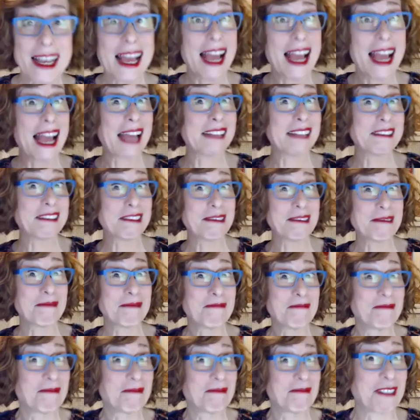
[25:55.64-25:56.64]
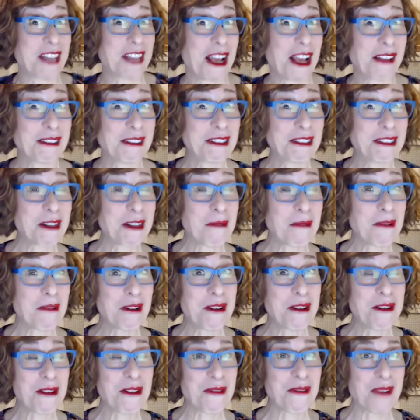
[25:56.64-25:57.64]
And challenge someone
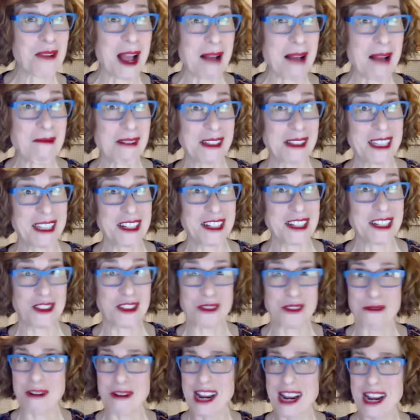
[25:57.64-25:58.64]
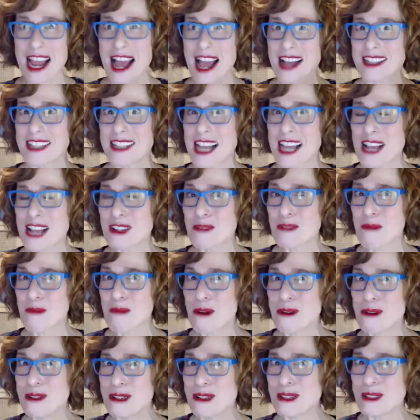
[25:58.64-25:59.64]
in your family to react as
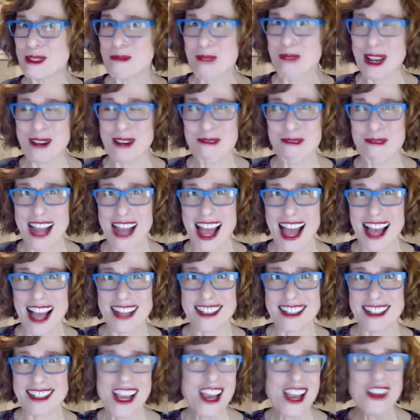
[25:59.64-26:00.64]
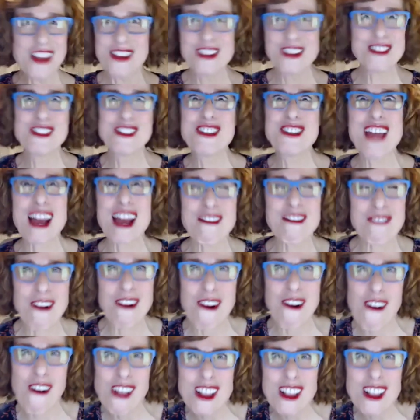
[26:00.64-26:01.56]
Moses might react. You can do that for all